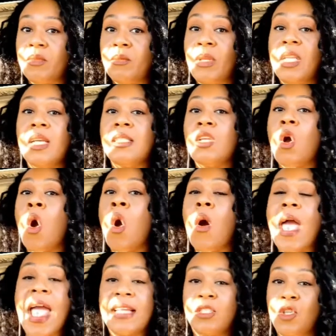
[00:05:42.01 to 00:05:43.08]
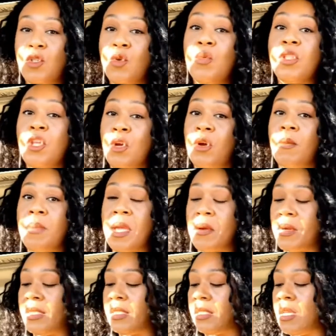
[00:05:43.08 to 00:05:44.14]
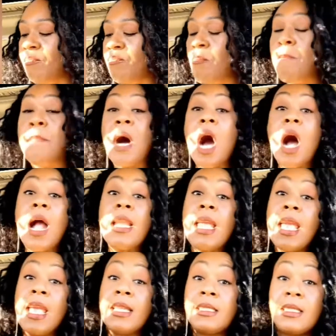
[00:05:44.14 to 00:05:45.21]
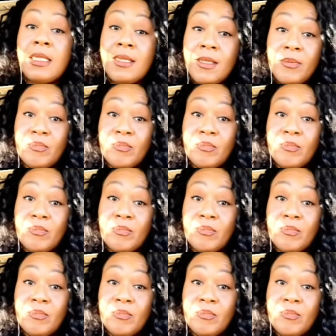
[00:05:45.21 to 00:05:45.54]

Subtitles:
because it all has to do with your appearance. Bonnets.